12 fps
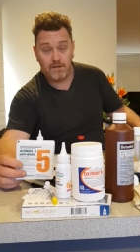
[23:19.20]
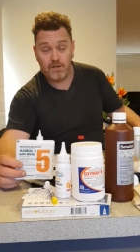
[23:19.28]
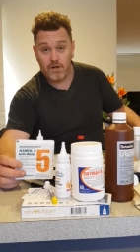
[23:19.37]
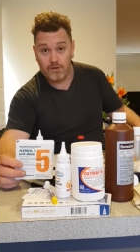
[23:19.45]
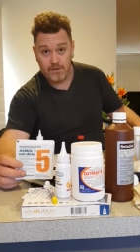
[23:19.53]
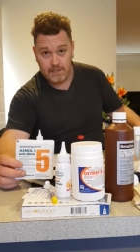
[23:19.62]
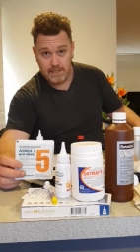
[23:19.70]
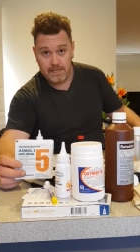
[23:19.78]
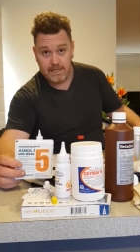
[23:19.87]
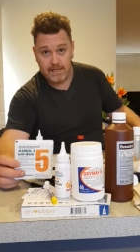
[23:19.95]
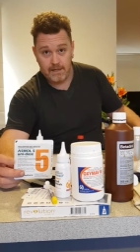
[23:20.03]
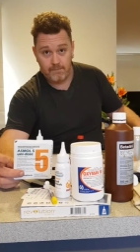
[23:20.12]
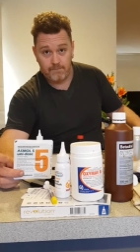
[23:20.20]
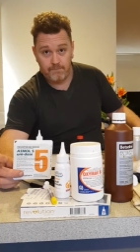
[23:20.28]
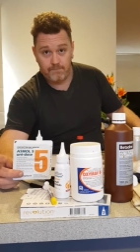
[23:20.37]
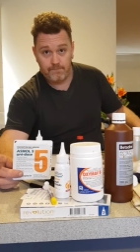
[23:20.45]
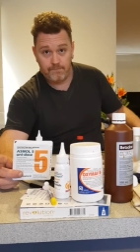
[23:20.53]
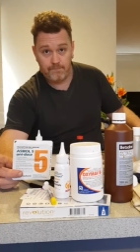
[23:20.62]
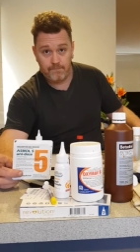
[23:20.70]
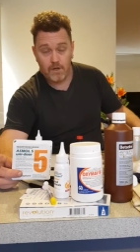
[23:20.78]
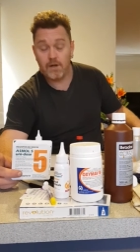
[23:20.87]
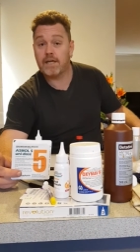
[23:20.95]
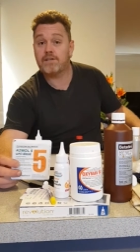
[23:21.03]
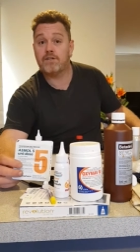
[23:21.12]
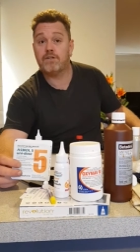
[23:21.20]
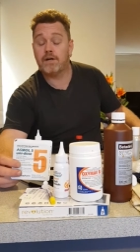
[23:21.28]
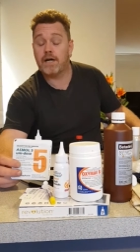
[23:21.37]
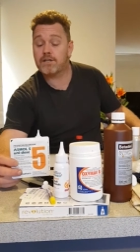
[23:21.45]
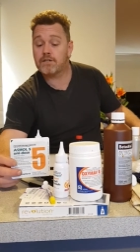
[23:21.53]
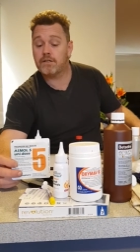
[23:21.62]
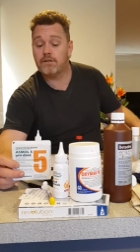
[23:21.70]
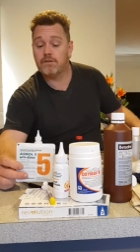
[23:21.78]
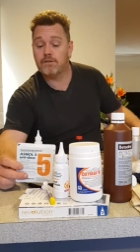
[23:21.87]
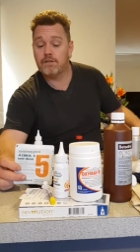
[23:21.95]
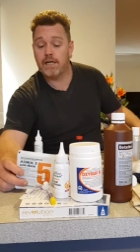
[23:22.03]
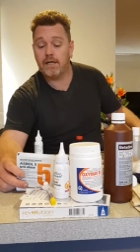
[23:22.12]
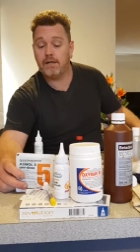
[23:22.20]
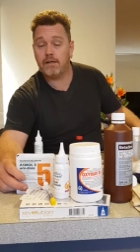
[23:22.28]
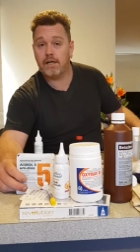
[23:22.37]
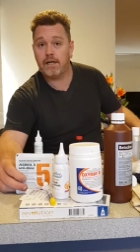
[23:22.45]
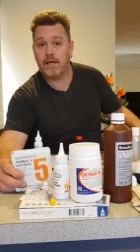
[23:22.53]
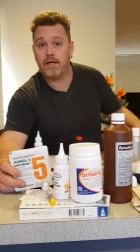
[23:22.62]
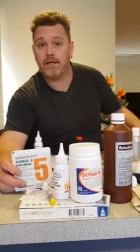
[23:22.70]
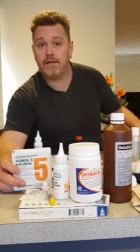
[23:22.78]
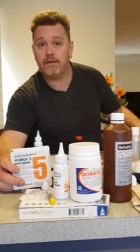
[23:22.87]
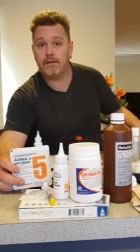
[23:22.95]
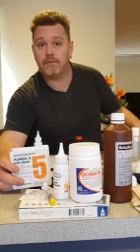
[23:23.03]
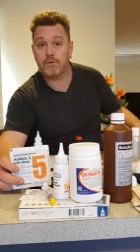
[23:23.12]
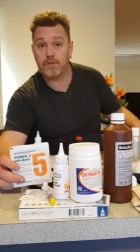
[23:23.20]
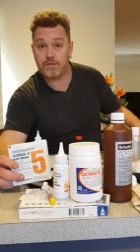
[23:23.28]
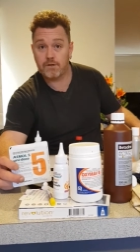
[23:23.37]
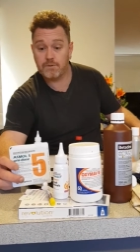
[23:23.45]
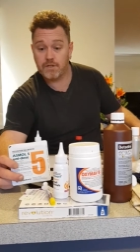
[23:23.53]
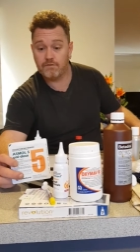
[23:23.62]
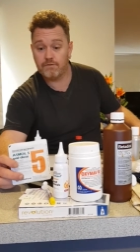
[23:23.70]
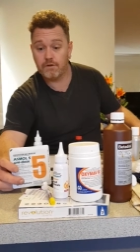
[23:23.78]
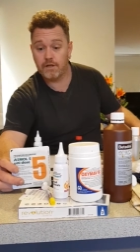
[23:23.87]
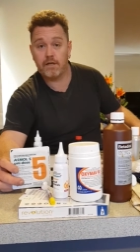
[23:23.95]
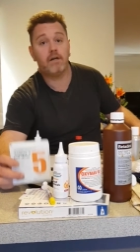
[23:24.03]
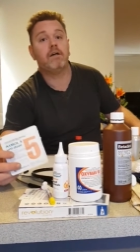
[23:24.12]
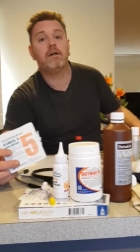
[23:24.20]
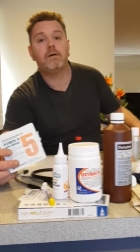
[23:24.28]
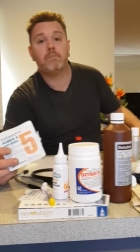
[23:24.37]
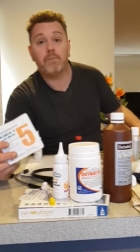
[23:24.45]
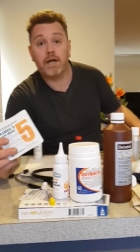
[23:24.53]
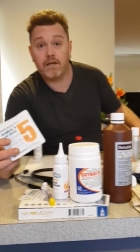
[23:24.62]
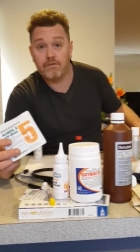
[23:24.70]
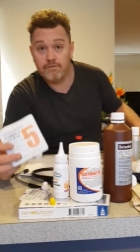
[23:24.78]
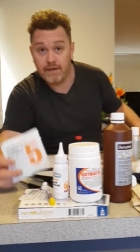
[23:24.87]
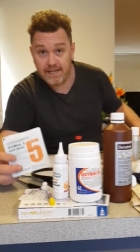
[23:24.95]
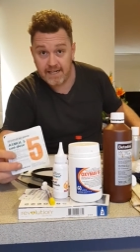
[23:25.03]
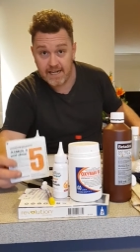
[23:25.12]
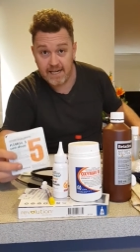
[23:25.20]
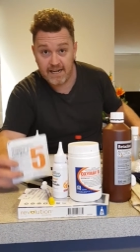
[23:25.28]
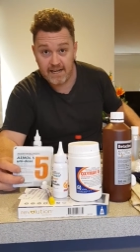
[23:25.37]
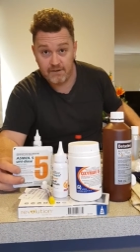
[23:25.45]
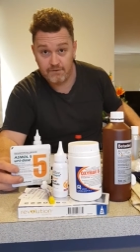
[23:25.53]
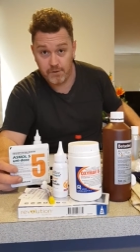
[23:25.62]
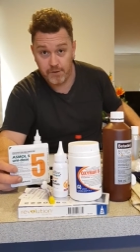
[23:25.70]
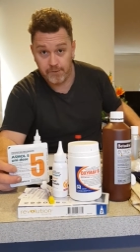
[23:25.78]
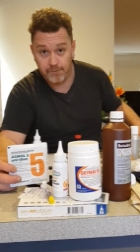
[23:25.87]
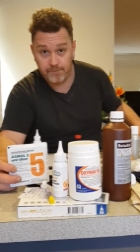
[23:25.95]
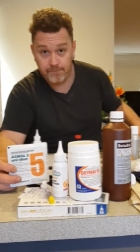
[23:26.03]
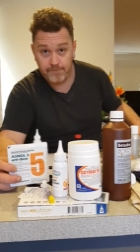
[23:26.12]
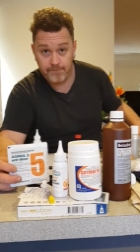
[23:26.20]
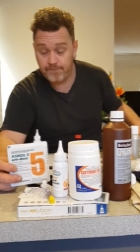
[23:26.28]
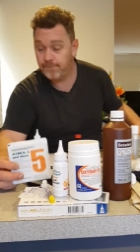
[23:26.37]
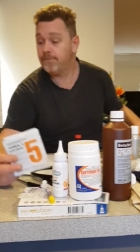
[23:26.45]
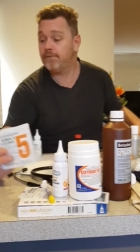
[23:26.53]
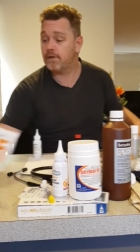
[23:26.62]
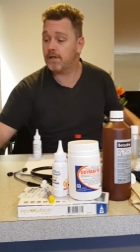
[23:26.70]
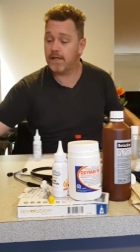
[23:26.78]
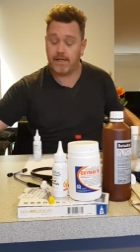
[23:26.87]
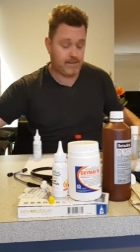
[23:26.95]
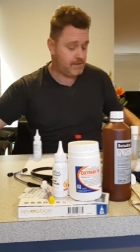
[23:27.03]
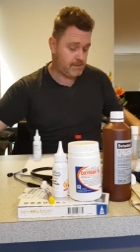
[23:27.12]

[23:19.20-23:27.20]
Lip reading: Don't need a oh yes you do actually, you do need a prescription for it, but your vet can get it for you. Okay.